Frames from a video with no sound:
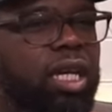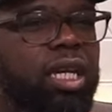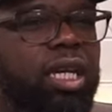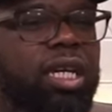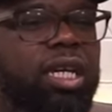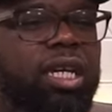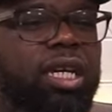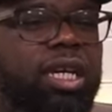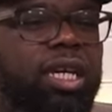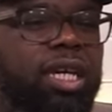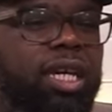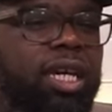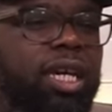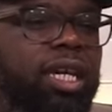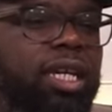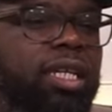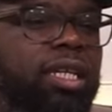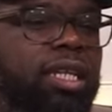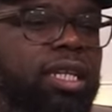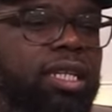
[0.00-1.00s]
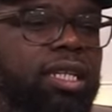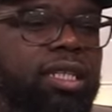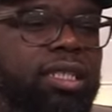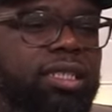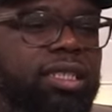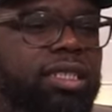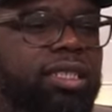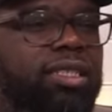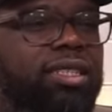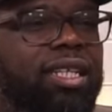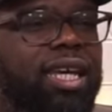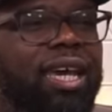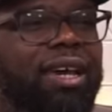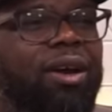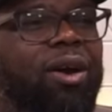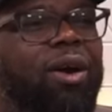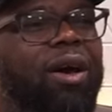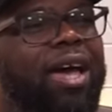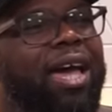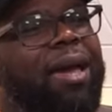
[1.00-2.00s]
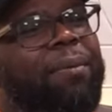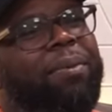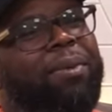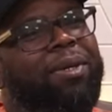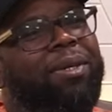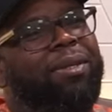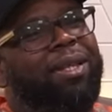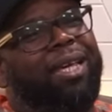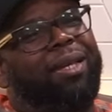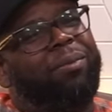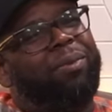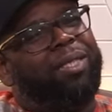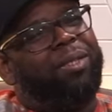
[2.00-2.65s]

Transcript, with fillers: Uh, and she's like all happy like